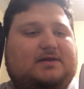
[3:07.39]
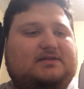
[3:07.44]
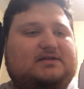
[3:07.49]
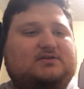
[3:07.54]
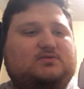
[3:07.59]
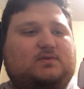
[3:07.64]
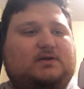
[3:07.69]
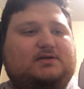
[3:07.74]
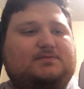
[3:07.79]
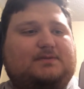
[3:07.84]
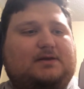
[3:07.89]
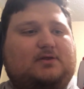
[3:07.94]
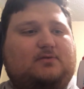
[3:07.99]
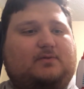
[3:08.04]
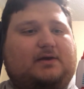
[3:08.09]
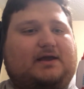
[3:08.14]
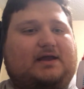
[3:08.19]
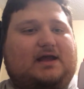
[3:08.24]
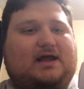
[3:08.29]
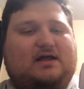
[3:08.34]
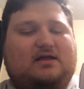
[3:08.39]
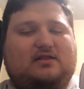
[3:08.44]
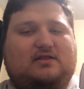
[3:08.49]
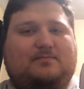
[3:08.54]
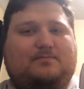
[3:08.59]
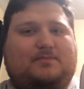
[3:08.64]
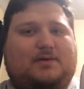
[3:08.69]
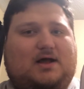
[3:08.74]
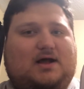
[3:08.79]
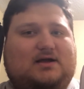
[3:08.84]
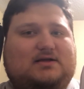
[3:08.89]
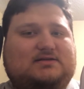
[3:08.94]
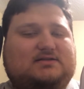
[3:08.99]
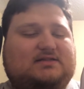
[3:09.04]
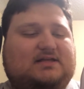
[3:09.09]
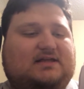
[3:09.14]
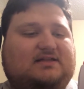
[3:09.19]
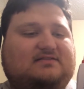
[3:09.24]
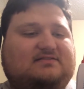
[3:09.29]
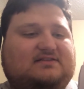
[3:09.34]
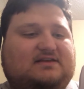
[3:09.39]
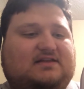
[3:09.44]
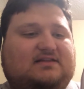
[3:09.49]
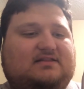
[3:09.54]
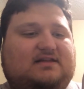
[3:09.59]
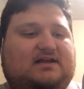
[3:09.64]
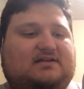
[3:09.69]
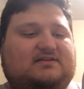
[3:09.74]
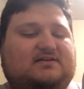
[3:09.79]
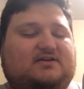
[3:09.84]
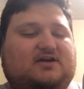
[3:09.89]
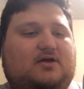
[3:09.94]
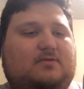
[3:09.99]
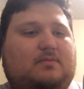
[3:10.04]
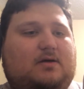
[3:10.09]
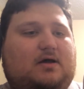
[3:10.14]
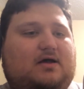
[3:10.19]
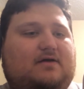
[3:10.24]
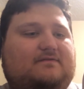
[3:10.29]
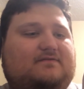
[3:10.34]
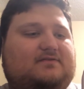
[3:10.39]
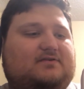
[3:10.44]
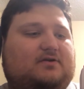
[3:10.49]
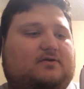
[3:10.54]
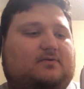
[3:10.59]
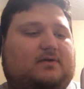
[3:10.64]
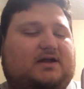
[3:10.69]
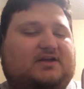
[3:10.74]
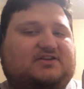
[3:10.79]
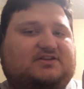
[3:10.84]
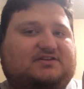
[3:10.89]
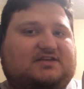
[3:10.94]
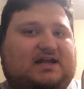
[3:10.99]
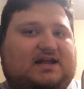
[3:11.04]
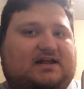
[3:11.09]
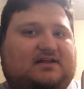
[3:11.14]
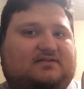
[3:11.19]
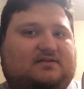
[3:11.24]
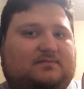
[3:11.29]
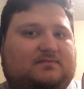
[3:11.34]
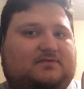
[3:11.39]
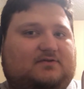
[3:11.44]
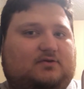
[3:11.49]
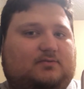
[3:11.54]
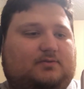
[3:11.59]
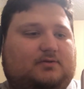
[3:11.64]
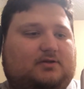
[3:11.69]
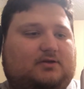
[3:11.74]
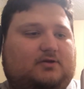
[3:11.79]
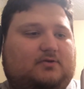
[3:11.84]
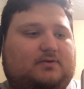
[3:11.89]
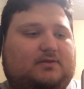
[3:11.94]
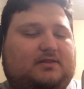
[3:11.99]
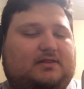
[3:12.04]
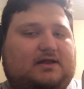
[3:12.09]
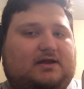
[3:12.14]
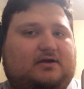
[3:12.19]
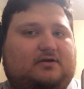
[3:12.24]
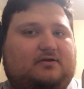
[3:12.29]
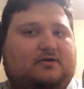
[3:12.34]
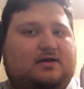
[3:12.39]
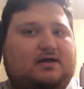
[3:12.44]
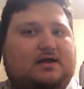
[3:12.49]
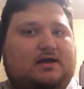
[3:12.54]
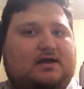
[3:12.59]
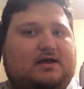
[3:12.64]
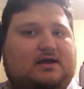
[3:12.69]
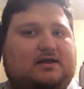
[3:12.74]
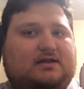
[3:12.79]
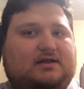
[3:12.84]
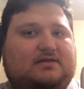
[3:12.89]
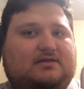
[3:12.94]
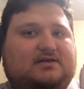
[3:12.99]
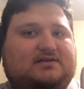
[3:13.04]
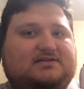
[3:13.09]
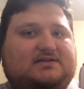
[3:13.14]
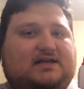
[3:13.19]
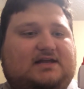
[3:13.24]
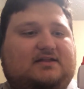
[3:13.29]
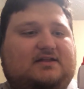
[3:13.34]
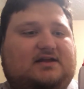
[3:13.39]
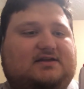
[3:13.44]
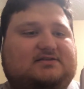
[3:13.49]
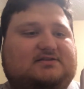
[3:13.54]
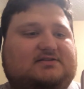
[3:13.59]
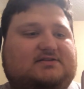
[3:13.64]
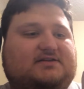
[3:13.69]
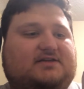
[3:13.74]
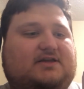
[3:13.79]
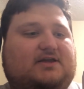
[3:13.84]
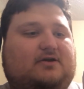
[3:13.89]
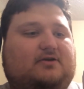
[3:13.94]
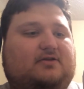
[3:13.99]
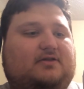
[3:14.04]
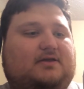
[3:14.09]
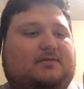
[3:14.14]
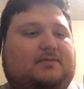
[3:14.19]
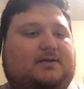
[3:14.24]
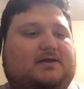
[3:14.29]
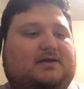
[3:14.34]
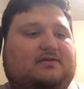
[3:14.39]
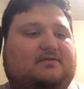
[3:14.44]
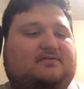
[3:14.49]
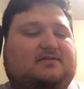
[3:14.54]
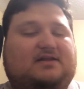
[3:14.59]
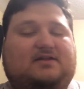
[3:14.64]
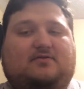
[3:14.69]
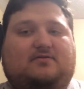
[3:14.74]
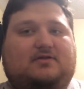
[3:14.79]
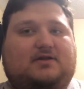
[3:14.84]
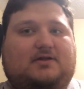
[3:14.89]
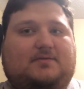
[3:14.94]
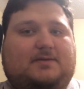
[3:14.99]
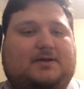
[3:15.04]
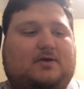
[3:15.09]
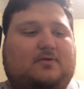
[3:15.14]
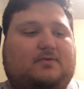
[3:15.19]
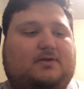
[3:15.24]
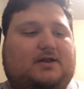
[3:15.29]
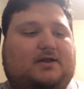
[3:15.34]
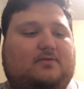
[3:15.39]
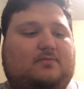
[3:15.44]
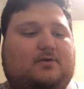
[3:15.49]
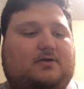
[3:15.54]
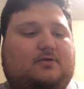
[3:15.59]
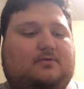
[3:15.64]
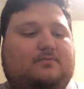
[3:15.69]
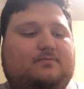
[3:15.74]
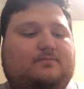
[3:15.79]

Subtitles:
these wings, by the way, out of the box they did like to come off, so I just add some super glue in there, and now they stay nice and securely because they don't need to be going anywhere.